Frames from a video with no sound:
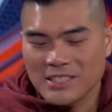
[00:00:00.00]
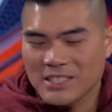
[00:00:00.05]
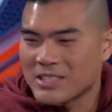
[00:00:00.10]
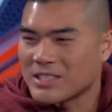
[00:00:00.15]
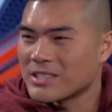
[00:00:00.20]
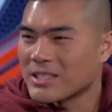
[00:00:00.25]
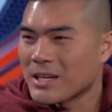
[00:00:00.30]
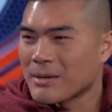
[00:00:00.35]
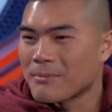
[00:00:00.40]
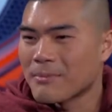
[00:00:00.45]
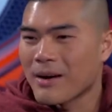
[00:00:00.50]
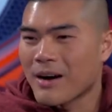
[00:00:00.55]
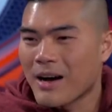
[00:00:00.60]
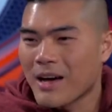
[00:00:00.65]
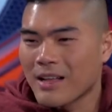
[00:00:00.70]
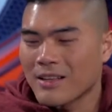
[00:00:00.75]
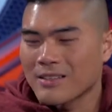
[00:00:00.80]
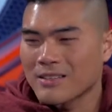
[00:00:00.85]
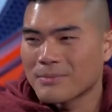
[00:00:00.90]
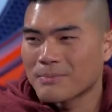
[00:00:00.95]
CJ
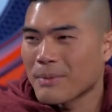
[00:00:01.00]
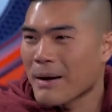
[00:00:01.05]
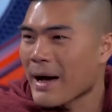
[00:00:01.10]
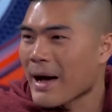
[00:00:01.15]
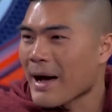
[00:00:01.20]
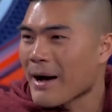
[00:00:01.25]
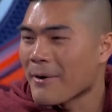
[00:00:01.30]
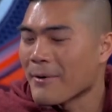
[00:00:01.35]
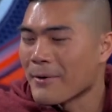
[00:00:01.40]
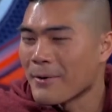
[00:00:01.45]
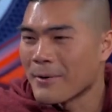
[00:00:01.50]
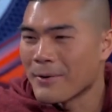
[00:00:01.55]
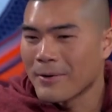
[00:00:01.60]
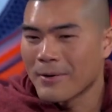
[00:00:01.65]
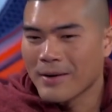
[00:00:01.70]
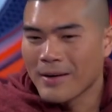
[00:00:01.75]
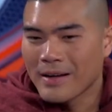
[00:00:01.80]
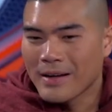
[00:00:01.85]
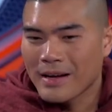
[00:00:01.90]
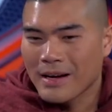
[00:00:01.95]
Miles,
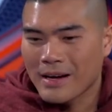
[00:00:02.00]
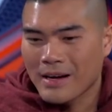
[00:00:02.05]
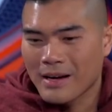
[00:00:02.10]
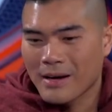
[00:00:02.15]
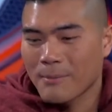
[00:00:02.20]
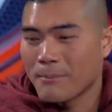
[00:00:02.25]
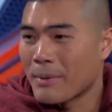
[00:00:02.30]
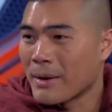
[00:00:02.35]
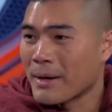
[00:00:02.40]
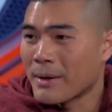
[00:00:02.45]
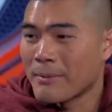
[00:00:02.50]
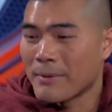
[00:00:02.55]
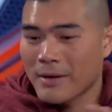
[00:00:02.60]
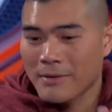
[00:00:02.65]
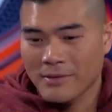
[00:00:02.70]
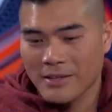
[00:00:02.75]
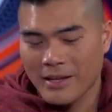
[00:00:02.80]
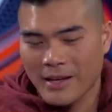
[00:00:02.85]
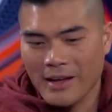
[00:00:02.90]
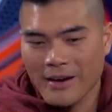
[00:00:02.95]
Powell, uh, Bebe
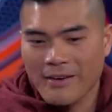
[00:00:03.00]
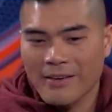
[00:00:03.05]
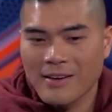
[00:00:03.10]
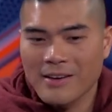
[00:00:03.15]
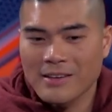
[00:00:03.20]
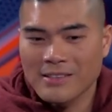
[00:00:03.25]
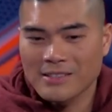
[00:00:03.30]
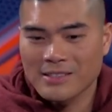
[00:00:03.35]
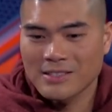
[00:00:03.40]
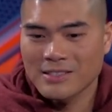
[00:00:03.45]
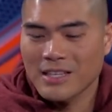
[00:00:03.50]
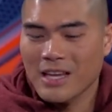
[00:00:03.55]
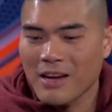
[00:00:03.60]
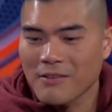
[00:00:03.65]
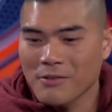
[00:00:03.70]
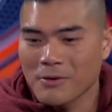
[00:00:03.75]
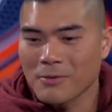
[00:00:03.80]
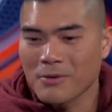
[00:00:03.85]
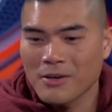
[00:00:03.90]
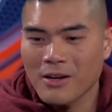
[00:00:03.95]
Nogueira, just
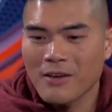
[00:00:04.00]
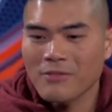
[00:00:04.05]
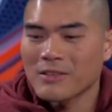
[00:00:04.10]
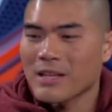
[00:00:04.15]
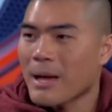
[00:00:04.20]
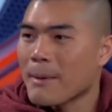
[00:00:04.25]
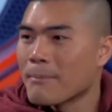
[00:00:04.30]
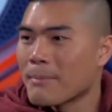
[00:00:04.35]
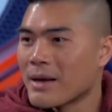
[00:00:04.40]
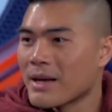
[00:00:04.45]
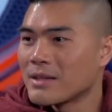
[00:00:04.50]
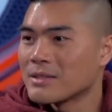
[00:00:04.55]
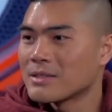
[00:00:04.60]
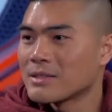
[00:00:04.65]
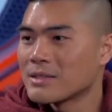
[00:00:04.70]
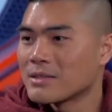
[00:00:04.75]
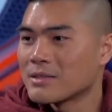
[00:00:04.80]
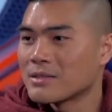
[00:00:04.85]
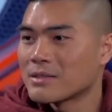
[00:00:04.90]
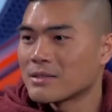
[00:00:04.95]
everyone off that bench
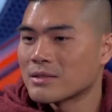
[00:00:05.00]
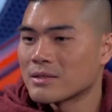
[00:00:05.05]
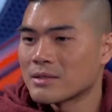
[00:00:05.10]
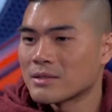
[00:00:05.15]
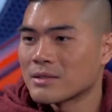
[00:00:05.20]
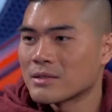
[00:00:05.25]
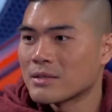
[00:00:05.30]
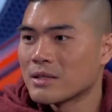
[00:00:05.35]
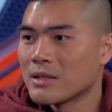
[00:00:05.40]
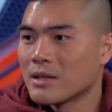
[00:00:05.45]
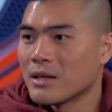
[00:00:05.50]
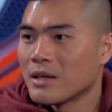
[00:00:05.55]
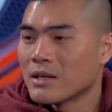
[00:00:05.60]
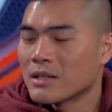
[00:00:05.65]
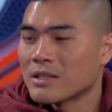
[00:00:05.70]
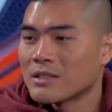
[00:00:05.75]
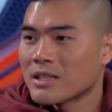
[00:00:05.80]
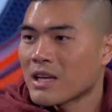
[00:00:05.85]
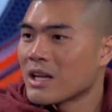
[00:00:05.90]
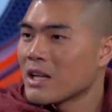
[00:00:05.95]
is just
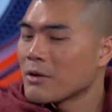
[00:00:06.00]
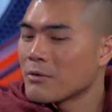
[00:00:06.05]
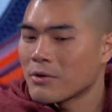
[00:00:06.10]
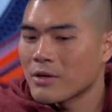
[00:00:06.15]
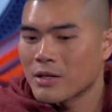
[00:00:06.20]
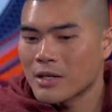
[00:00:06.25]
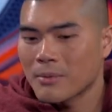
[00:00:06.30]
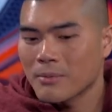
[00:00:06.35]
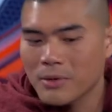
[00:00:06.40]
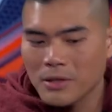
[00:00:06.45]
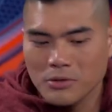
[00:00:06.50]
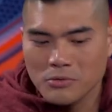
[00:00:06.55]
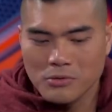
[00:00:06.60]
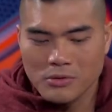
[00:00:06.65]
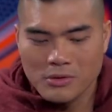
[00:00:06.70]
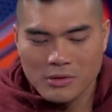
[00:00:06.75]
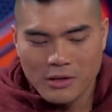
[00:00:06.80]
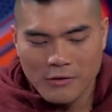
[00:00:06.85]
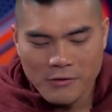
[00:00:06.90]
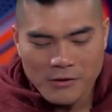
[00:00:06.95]
because any one of them can do
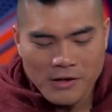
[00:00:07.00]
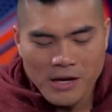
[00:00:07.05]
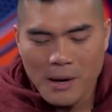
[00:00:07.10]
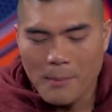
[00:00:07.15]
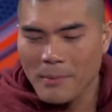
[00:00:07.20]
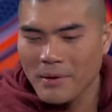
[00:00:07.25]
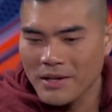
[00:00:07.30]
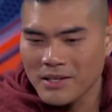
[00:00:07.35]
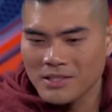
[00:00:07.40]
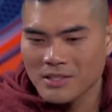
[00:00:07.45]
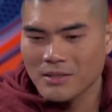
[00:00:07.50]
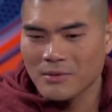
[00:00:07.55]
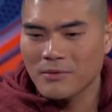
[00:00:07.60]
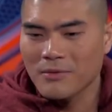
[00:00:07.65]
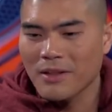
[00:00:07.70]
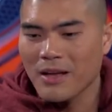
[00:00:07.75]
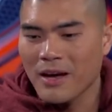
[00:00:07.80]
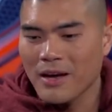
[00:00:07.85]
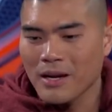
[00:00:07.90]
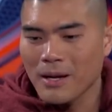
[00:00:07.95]
a different combination of
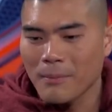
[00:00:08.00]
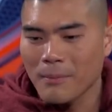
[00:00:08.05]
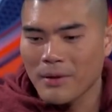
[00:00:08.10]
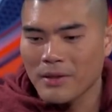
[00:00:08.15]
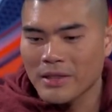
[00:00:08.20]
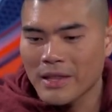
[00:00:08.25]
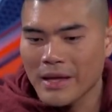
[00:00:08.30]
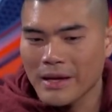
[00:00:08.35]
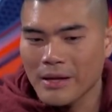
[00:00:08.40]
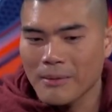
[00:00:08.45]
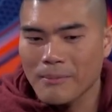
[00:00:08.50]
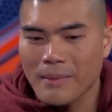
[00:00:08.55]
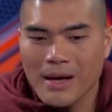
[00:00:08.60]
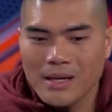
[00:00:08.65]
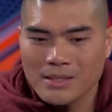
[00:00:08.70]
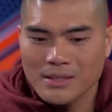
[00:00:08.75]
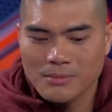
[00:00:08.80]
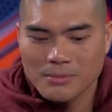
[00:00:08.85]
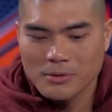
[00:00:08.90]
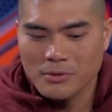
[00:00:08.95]
lineup and they can
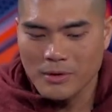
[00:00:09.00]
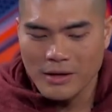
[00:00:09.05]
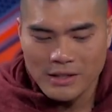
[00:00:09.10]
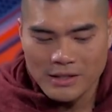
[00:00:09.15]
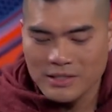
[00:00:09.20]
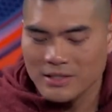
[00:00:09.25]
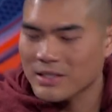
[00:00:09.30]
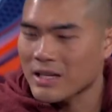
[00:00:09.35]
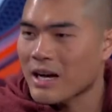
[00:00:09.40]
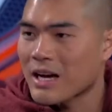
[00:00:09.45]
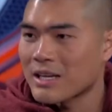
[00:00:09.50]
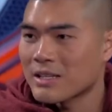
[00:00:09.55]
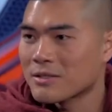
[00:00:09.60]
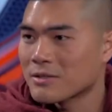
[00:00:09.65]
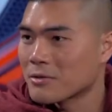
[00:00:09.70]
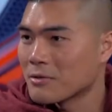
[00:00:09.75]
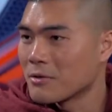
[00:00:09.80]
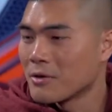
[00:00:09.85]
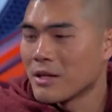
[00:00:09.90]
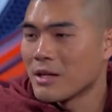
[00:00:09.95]
match up to any size. So